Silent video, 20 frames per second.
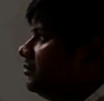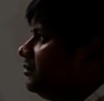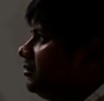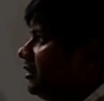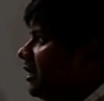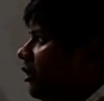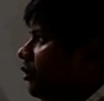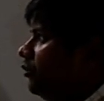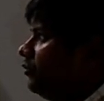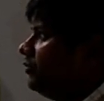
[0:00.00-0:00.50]

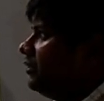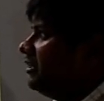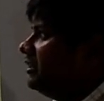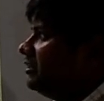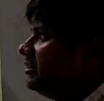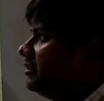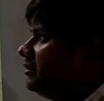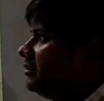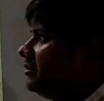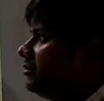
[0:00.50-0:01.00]
Now
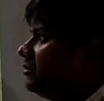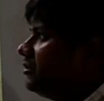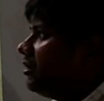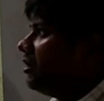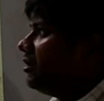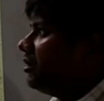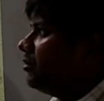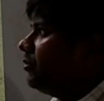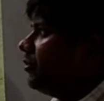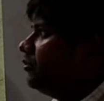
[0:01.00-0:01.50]
we
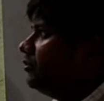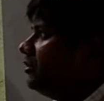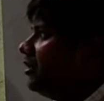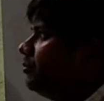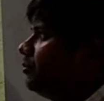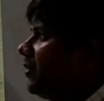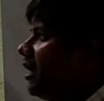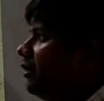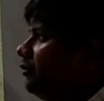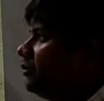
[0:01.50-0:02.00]
talk about the
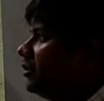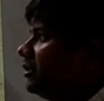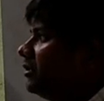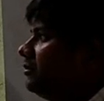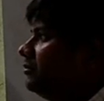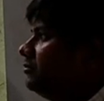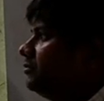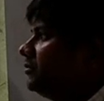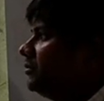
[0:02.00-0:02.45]
power.